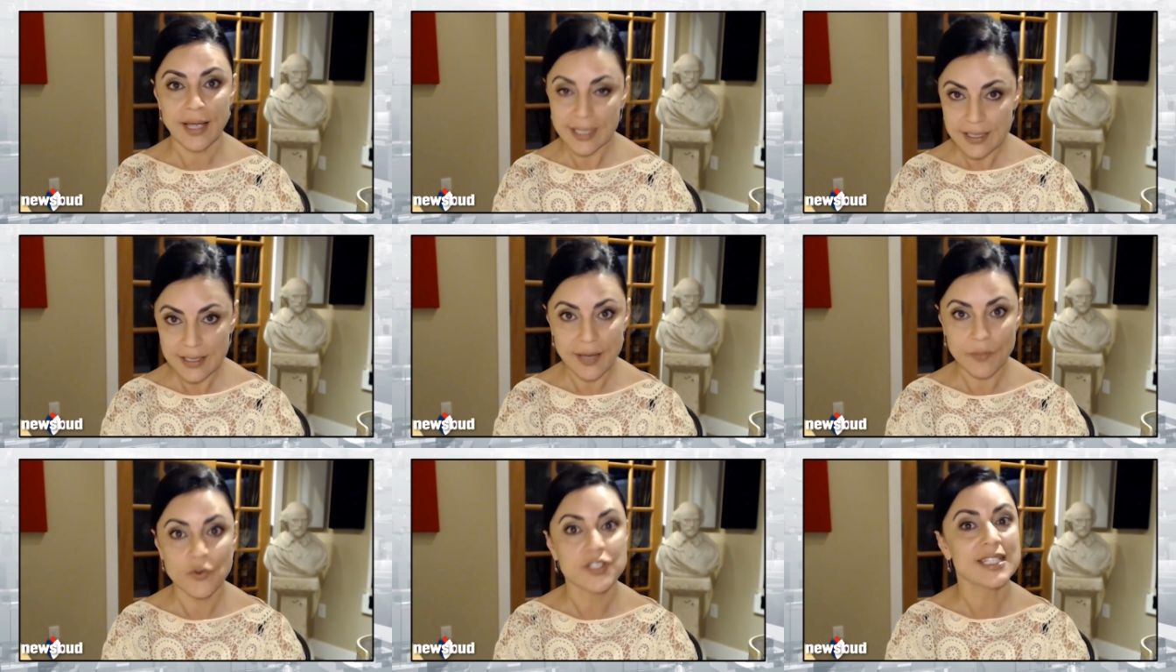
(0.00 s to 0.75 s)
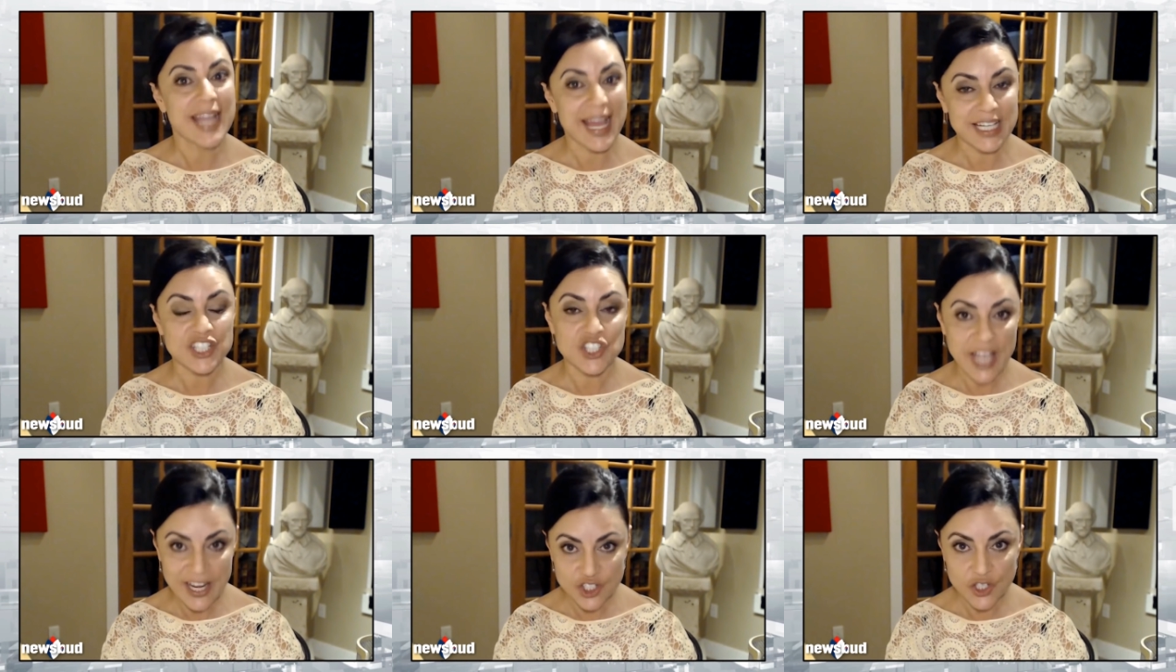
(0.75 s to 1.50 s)
and his name was Dennis
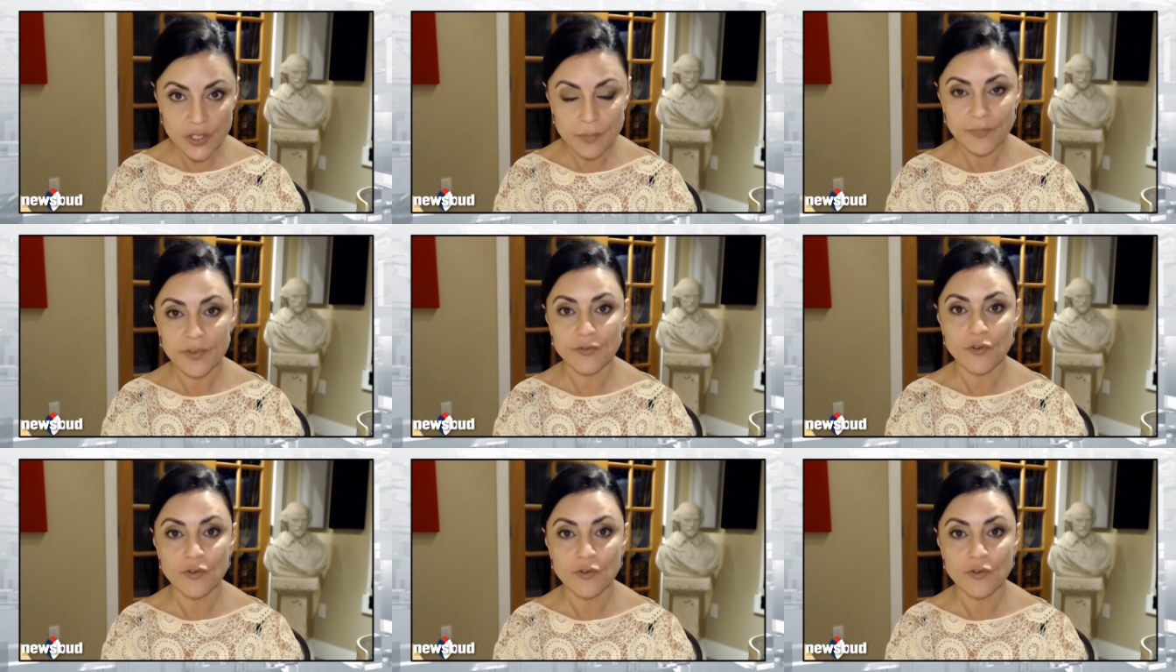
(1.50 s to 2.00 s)
Sasher